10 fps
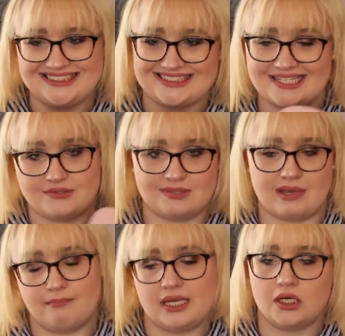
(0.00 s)
because it was
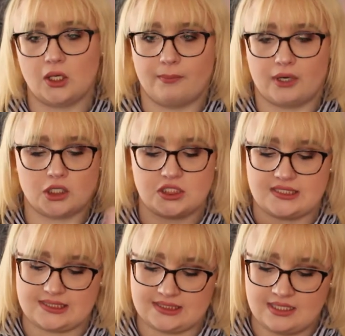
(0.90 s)
my big girl
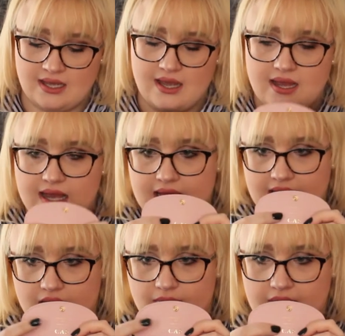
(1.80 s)
purchase.
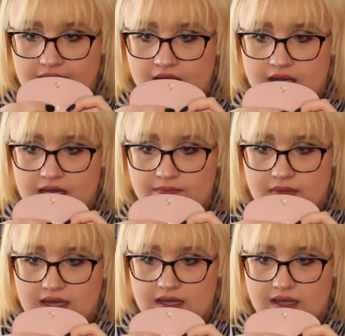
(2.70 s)
I got
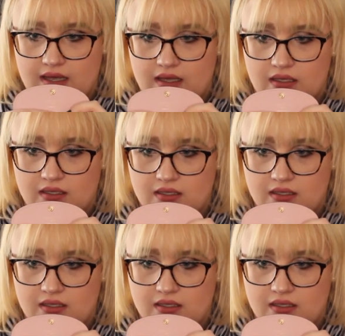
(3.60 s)
my